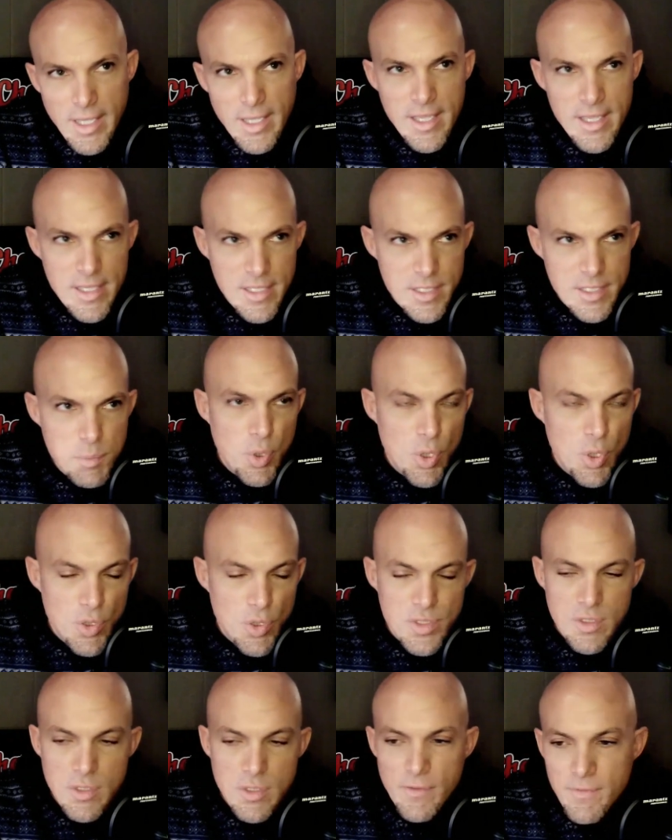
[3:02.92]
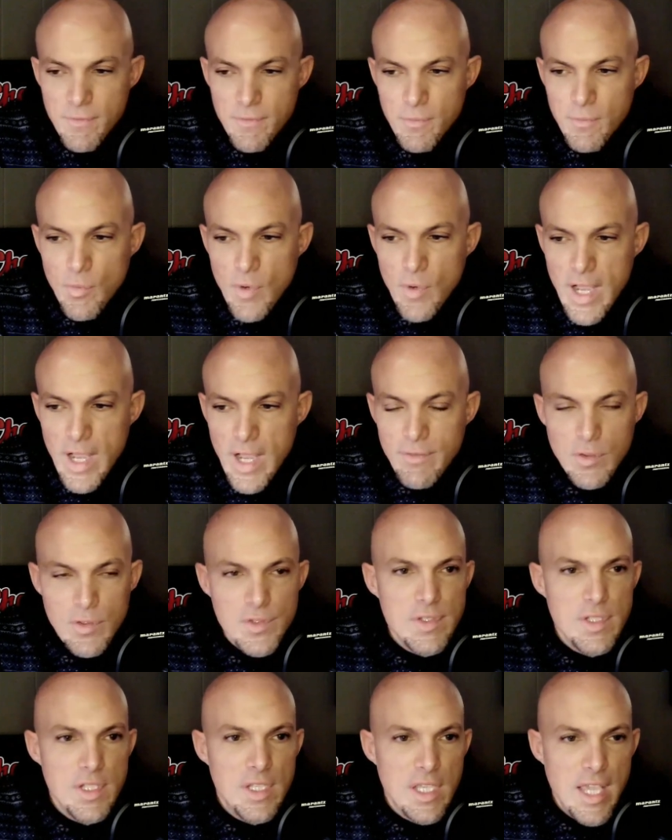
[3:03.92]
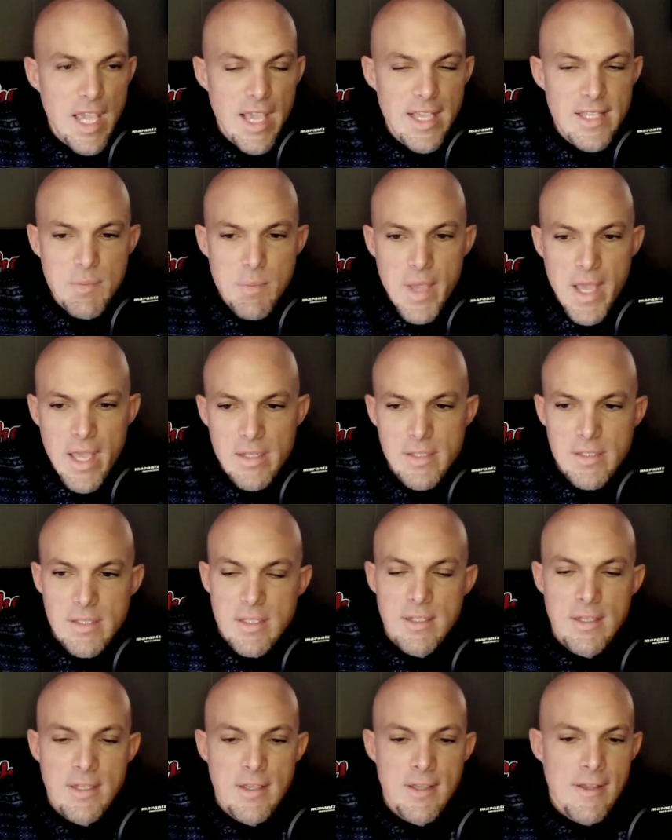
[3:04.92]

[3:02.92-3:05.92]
personal rivals. He hates Madison.